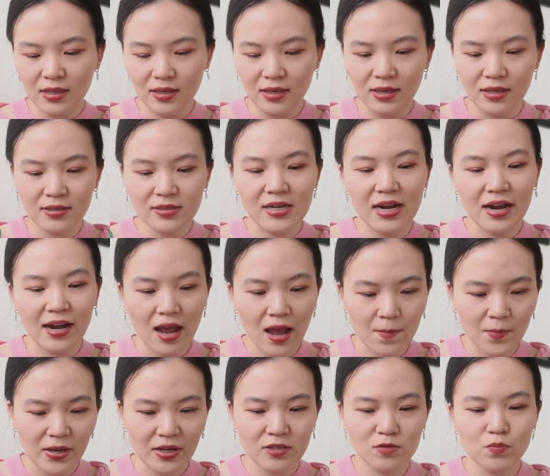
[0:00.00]
the
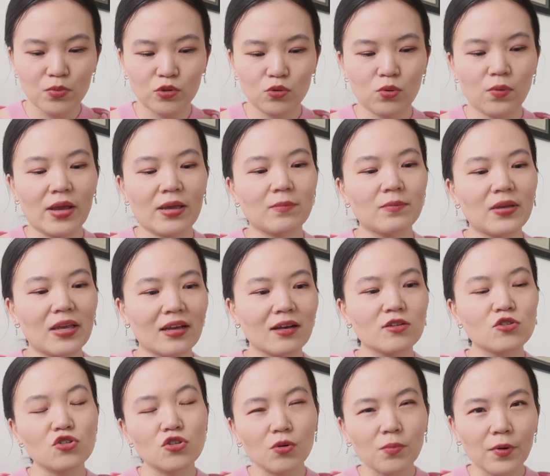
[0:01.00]
dynamics between being a
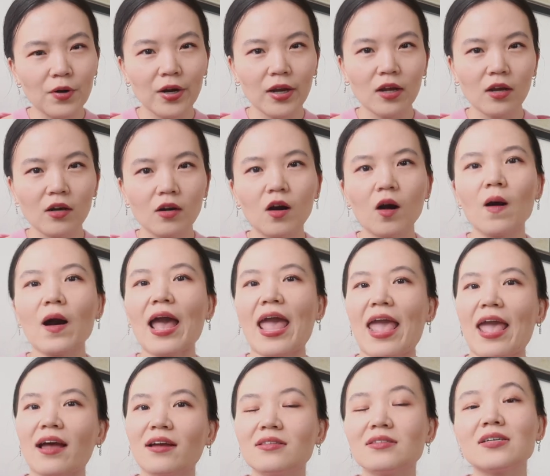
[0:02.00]
superhero
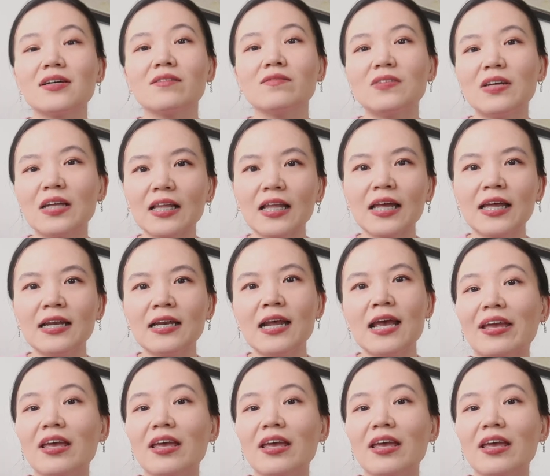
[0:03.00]
and a villain.